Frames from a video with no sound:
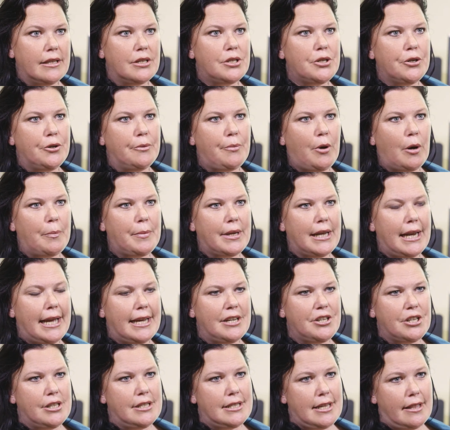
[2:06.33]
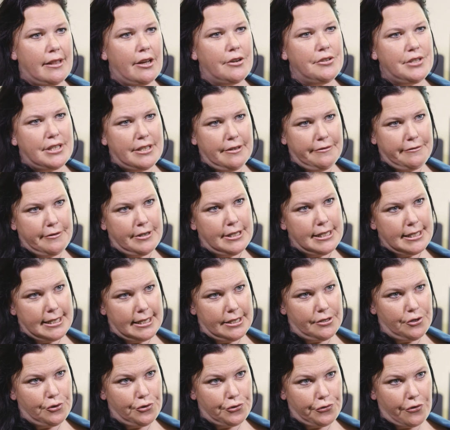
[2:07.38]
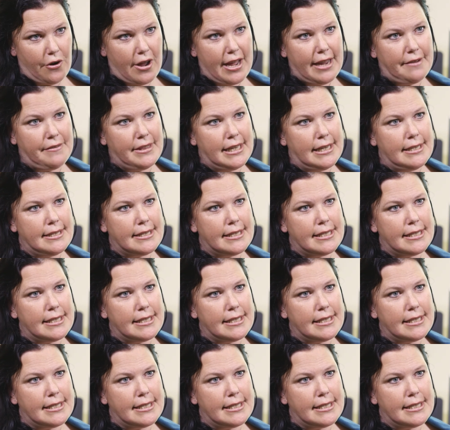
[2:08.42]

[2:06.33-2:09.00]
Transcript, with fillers: the two populations, and those differences drive these